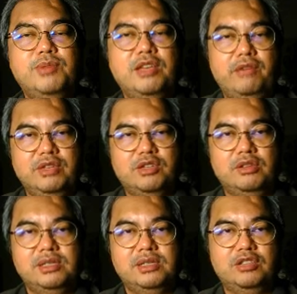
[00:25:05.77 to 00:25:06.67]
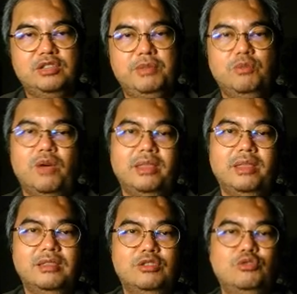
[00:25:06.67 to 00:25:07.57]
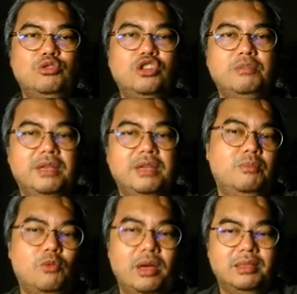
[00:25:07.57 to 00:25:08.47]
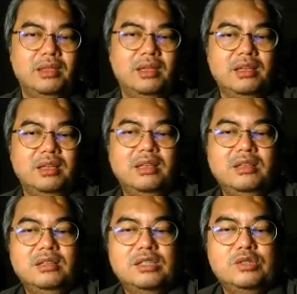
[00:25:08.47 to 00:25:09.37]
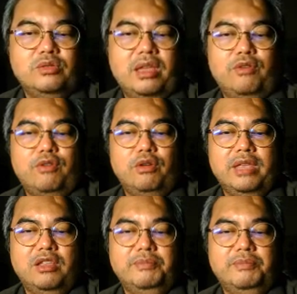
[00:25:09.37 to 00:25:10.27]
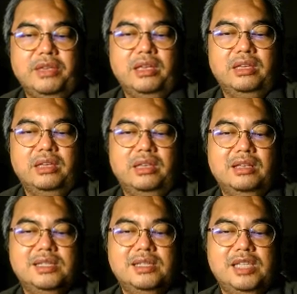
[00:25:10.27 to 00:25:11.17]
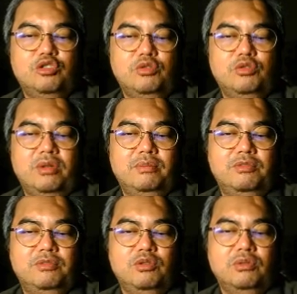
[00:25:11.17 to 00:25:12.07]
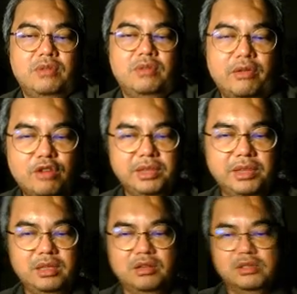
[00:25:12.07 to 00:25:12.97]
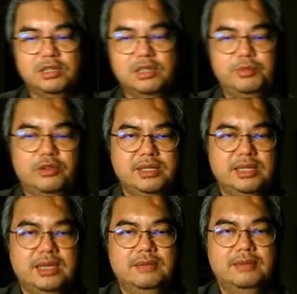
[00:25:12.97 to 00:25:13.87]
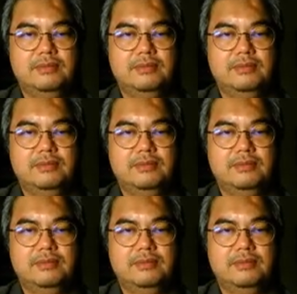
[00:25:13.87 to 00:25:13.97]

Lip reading: and wife is considered to be one. The two shall become one. So therefore, they cannot be said to have committed conspiracy.